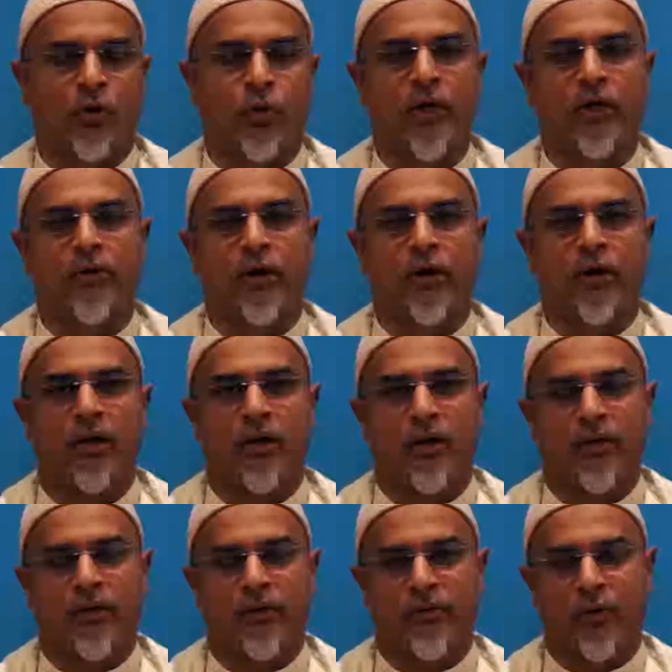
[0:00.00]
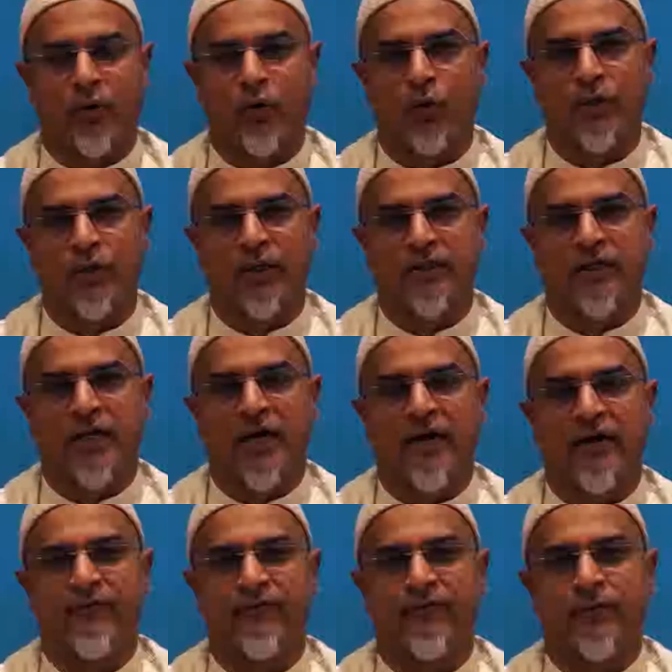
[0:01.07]
quick recording that I
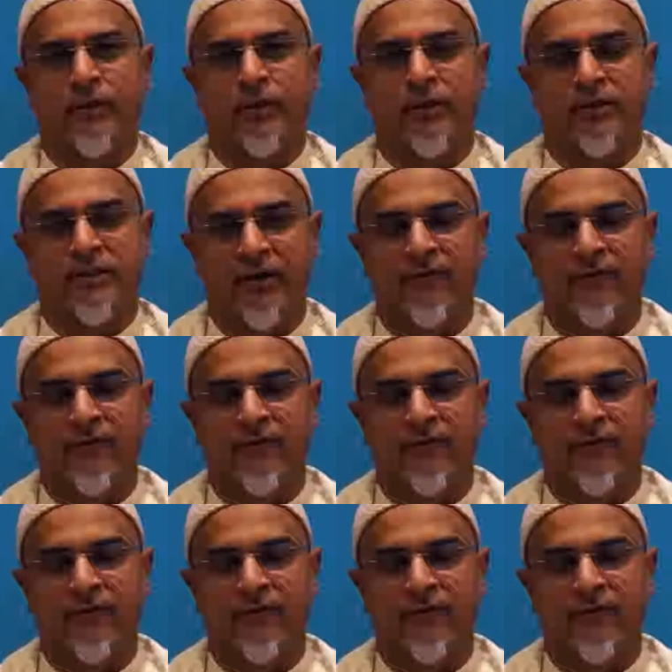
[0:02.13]
have